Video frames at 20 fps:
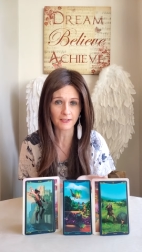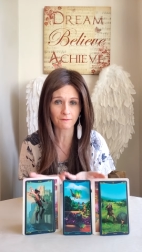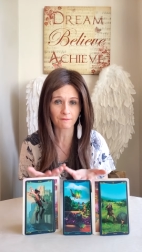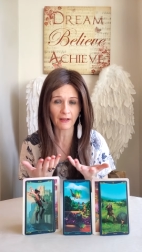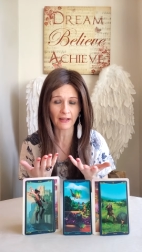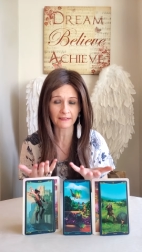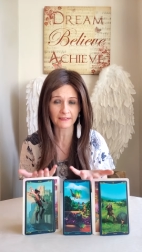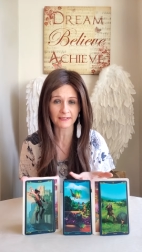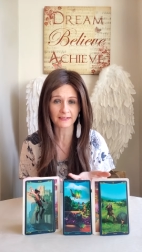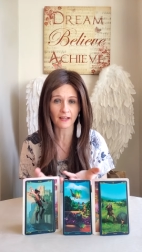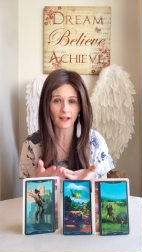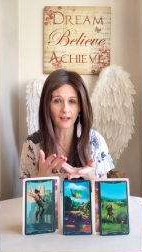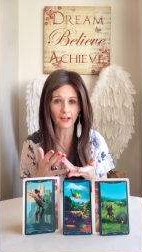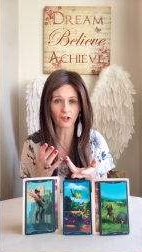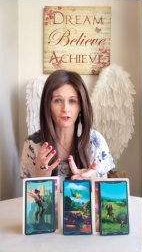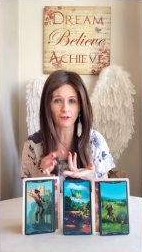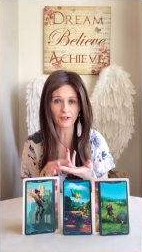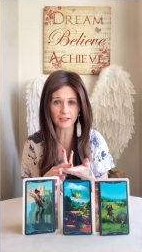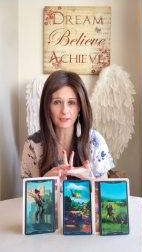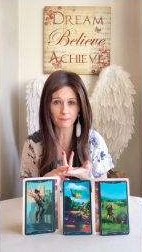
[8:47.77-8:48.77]
Events like
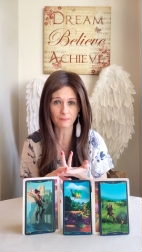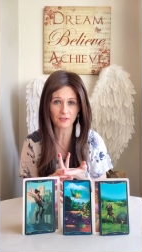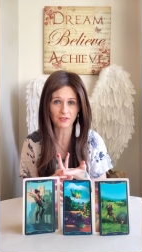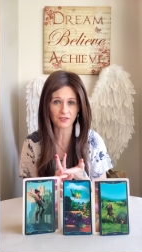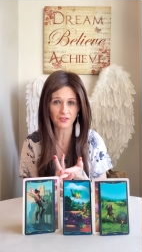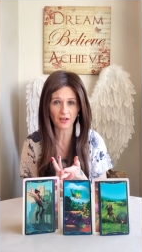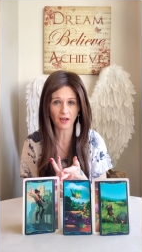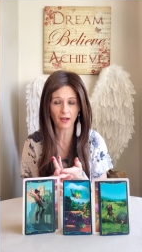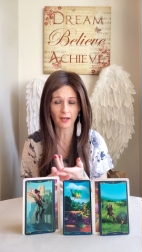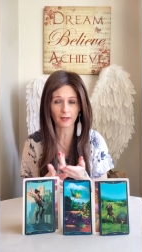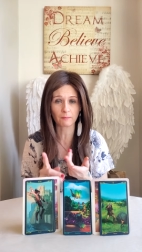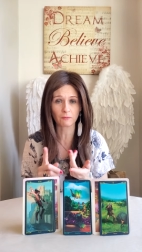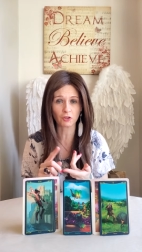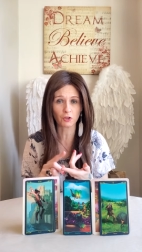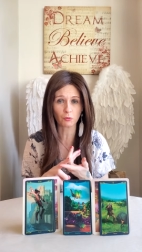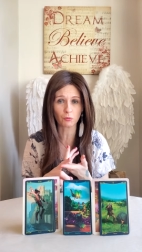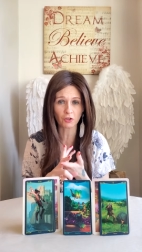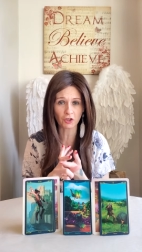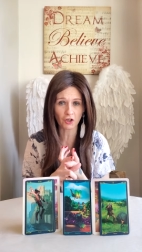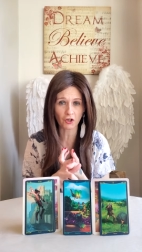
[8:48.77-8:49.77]
Christmas time,
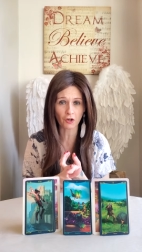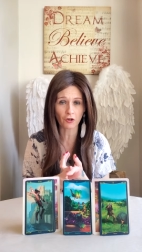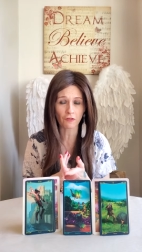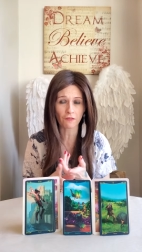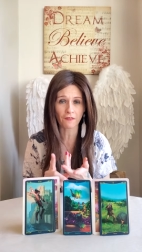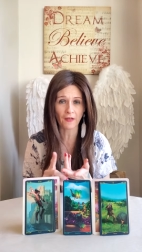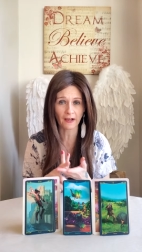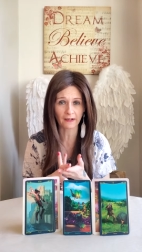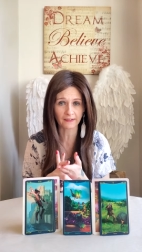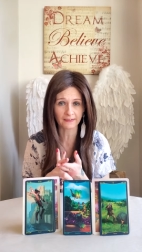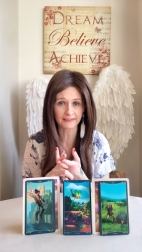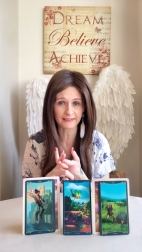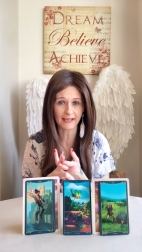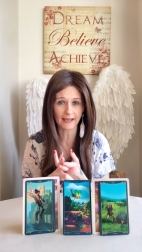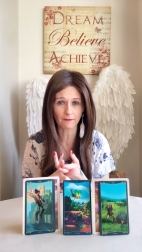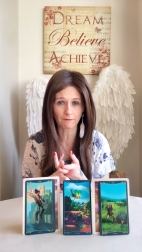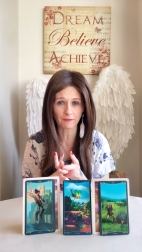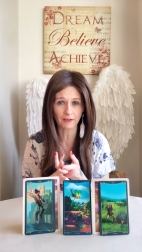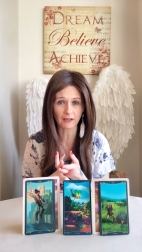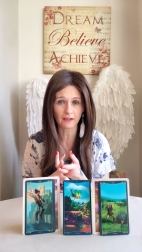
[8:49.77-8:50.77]
New Year,
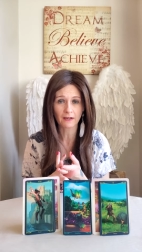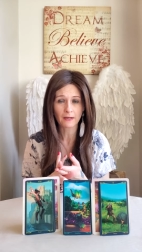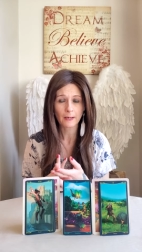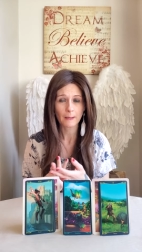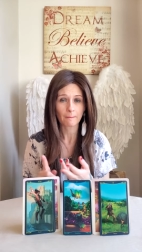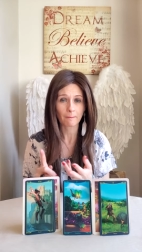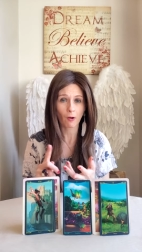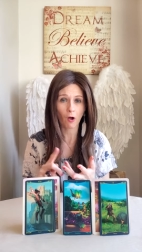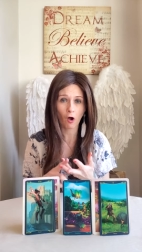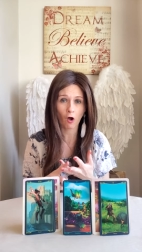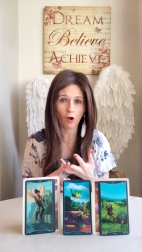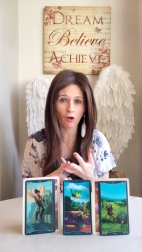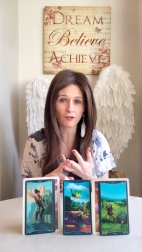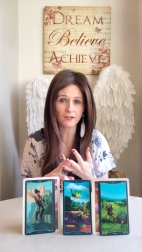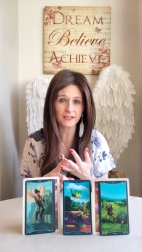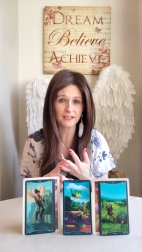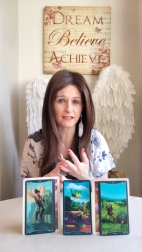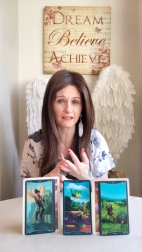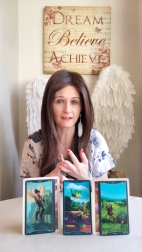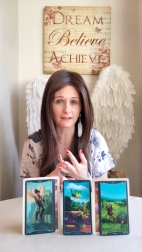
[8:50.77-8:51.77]
Thanksgiving,
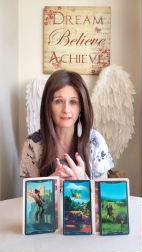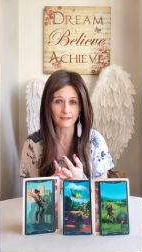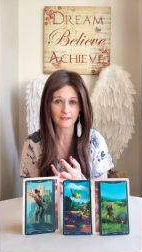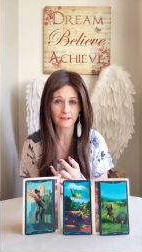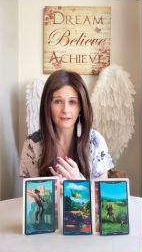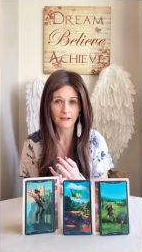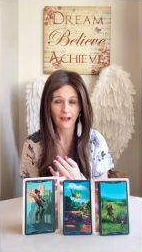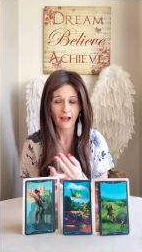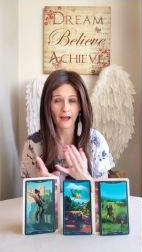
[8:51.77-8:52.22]
parties,